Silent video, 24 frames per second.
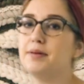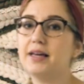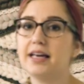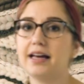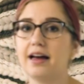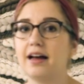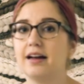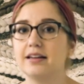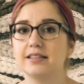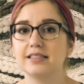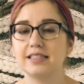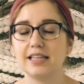
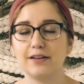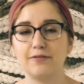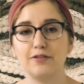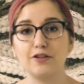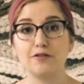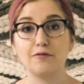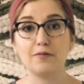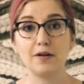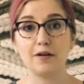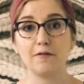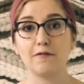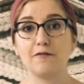because if
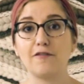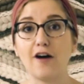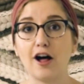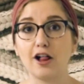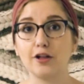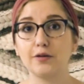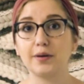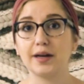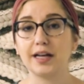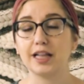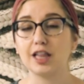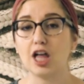you've been
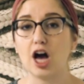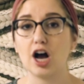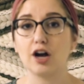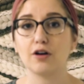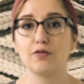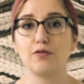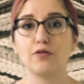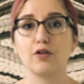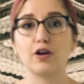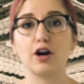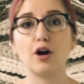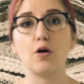following
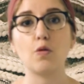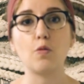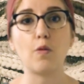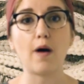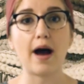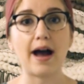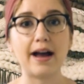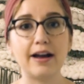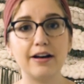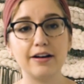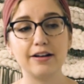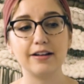along for a
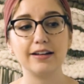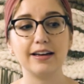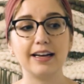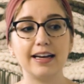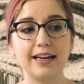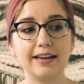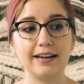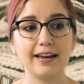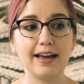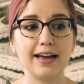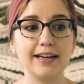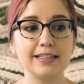while,
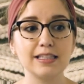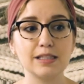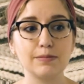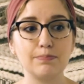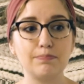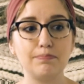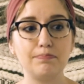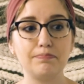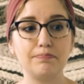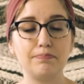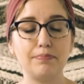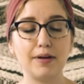it has
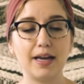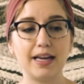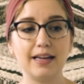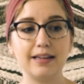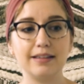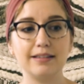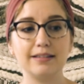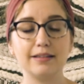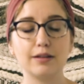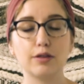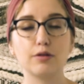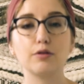
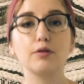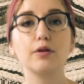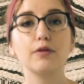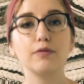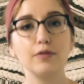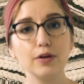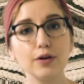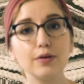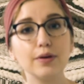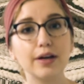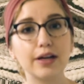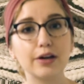been through a
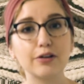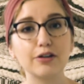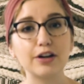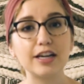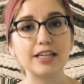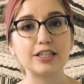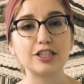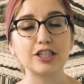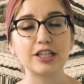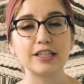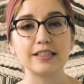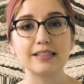few
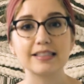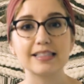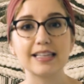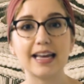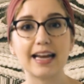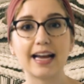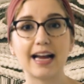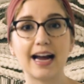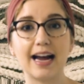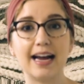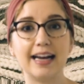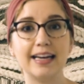iterations.
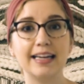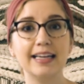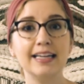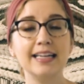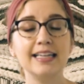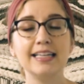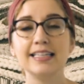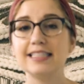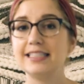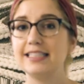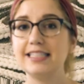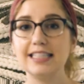Like I
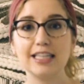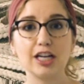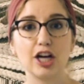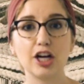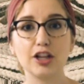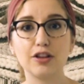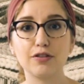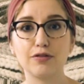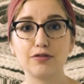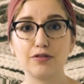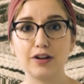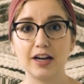did
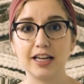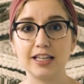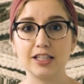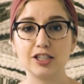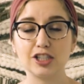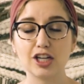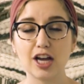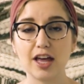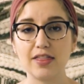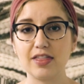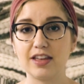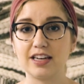all the
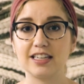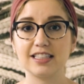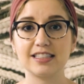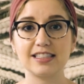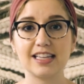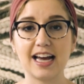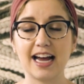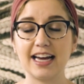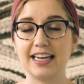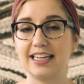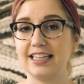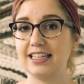fringe and then
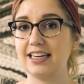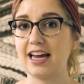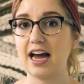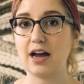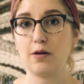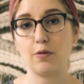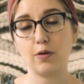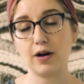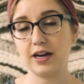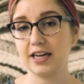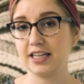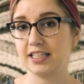decided
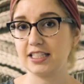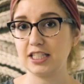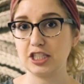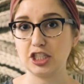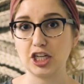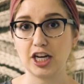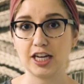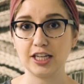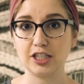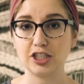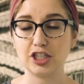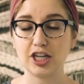I wanted to
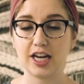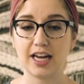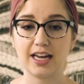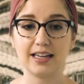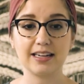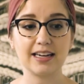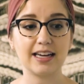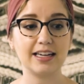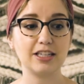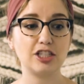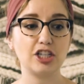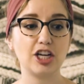change it
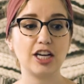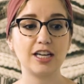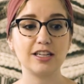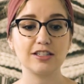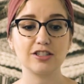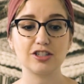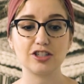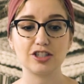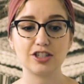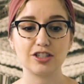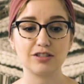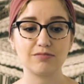and I
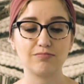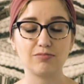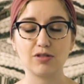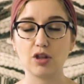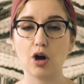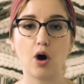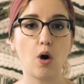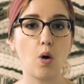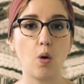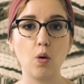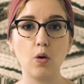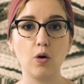changed
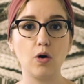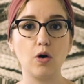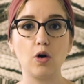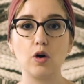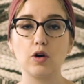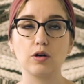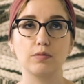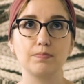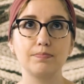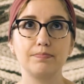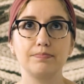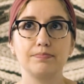the
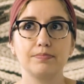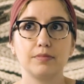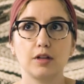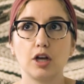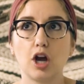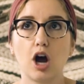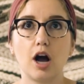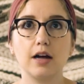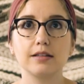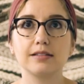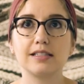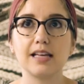whole
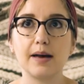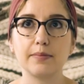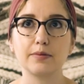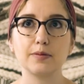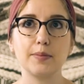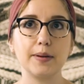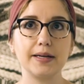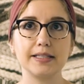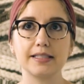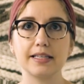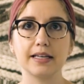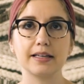
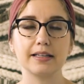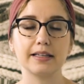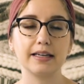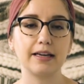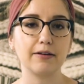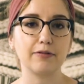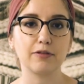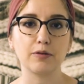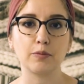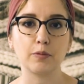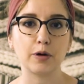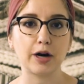concept
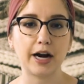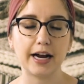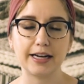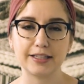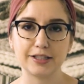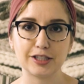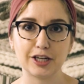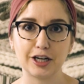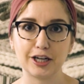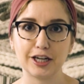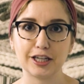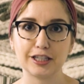basically from where I
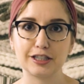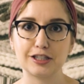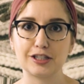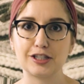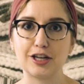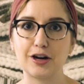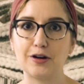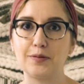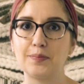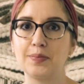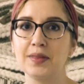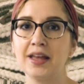started.
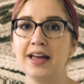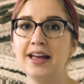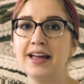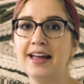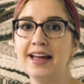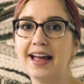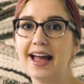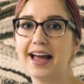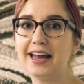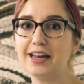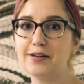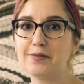So
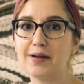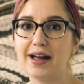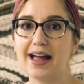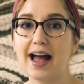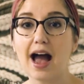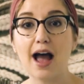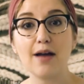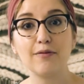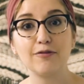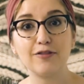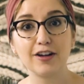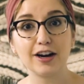
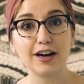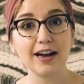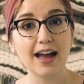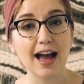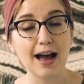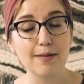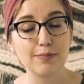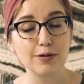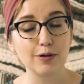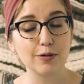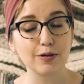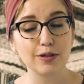anyway, I'm very
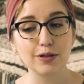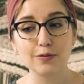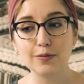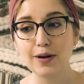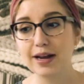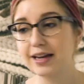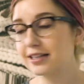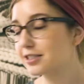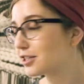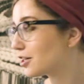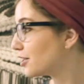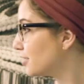happy with the
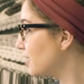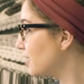way it